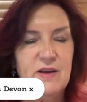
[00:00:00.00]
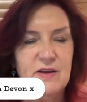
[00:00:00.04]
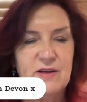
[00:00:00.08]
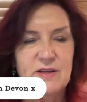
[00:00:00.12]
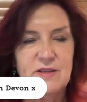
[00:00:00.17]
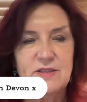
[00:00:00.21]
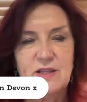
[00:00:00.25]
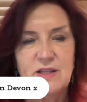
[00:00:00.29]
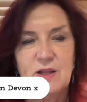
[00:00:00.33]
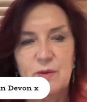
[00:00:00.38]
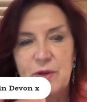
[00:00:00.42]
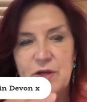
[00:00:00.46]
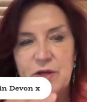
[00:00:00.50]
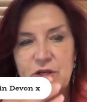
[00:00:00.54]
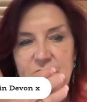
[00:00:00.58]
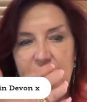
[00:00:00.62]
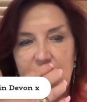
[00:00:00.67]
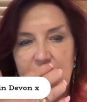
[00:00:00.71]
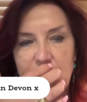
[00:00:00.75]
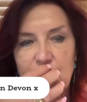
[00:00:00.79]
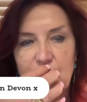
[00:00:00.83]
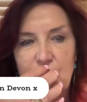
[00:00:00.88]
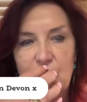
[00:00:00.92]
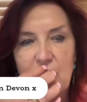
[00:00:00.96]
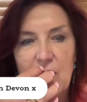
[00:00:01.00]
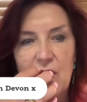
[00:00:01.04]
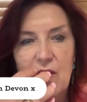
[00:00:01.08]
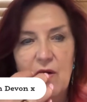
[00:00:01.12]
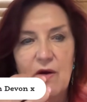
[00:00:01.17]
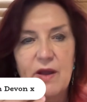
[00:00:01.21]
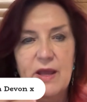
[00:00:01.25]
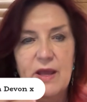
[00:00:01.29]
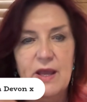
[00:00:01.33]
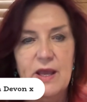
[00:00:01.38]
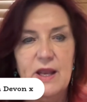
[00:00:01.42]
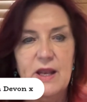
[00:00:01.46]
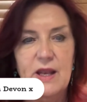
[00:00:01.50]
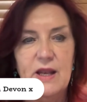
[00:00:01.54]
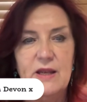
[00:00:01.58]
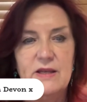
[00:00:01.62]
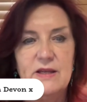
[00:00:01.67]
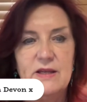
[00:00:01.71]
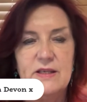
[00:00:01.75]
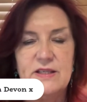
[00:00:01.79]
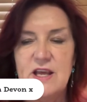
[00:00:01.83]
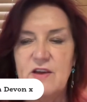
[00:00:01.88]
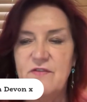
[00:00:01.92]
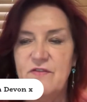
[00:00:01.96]
I can see the picture, and you are in
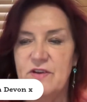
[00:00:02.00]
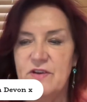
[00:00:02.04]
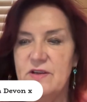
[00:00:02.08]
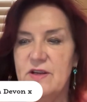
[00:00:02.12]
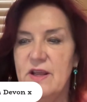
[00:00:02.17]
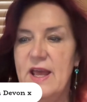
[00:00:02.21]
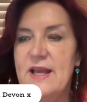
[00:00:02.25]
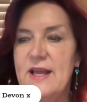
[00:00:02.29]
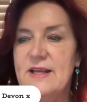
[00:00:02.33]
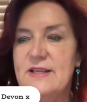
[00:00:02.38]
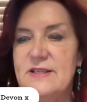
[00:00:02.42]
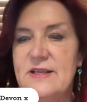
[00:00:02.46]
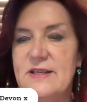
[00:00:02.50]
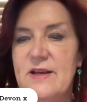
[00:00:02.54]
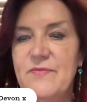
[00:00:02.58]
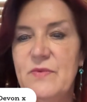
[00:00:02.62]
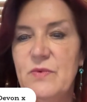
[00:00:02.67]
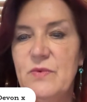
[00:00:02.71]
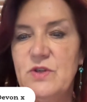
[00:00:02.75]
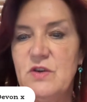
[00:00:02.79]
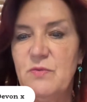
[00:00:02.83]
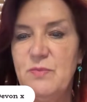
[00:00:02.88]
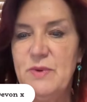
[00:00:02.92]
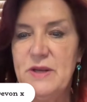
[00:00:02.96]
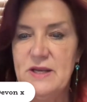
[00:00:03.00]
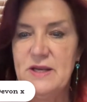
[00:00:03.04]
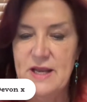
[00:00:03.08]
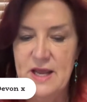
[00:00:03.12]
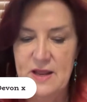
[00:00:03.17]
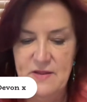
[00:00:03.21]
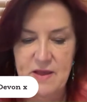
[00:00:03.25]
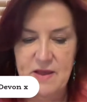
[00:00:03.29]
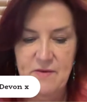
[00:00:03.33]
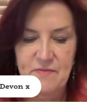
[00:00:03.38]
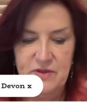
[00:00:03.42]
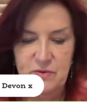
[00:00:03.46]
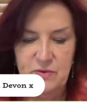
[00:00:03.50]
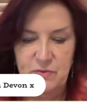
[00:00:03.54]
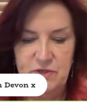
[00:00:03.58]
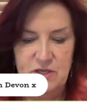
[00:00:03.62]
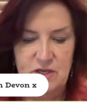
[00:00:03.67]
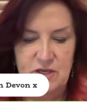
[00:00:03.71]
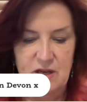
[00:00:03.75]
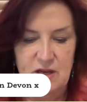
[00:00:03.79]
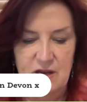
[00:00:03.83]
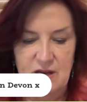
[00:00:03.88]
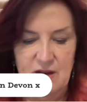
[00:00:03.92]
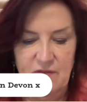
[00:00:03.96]
Devon, Exeter, which I've been down there, which
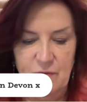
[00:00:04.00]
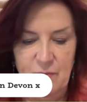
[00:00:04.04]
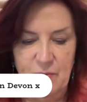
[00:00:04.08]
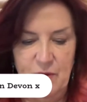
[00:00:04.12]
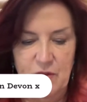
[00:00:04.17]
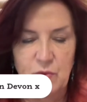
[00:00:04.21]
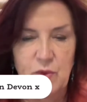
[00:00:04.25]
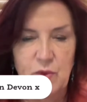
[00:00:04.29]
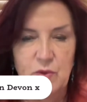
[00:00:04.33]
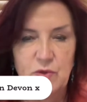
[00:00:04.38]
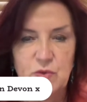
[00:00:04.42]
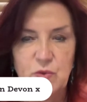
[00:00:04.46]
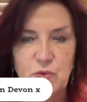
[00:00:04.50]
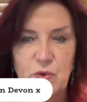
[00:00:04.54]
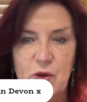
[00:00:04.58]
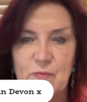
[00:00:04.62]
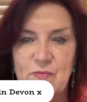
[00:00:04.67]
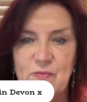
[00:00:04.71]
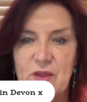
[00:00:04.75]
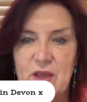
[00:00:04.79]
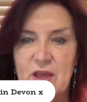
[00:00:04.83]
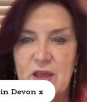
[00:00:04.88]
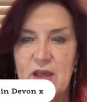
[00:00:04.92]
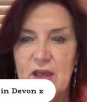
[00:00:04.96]
is a lovely part of the world as well.